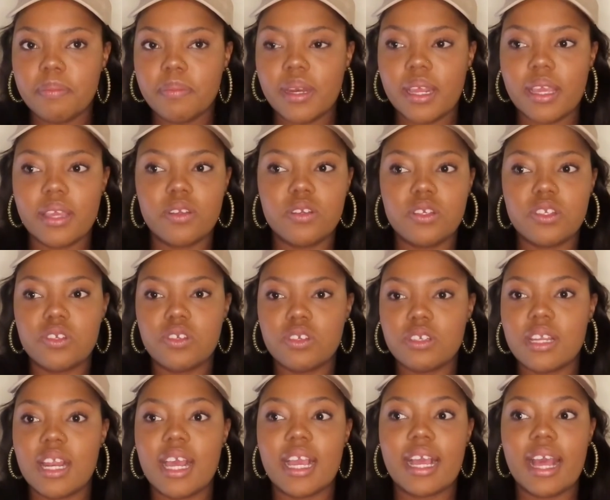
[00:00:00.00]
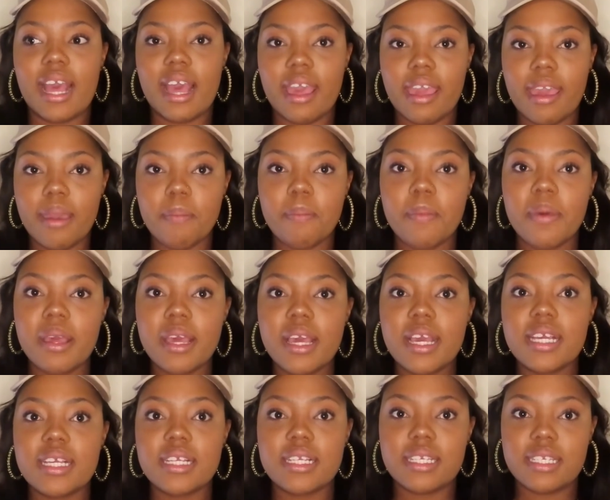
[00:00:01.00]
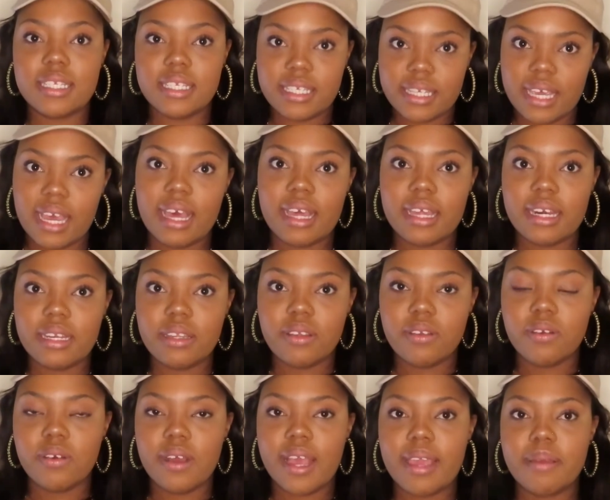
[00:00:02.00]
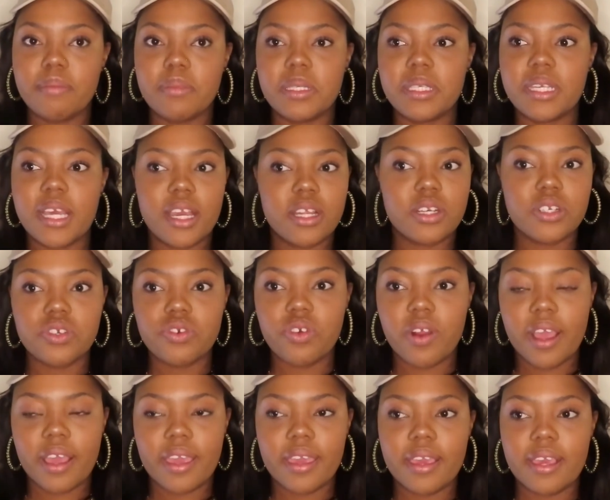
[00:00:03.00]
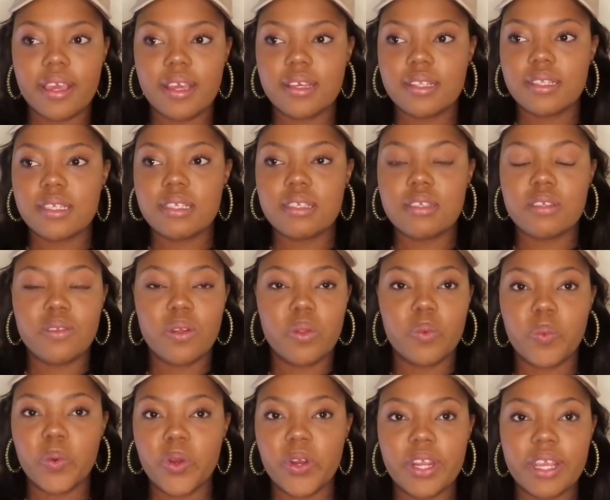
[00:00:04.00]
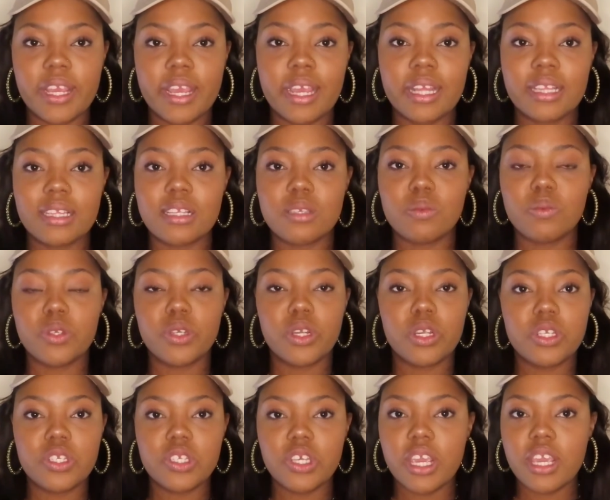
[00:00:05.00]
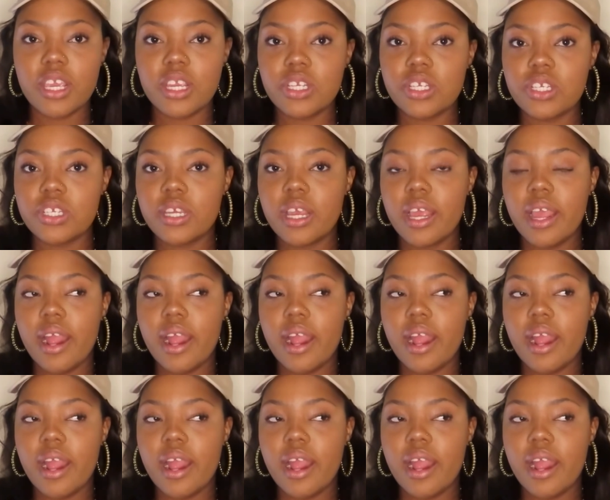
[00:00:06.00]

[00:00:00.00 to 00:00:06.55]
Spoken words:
Like it's just like, I am done, you know, I am done trying. It's not working, this will not change.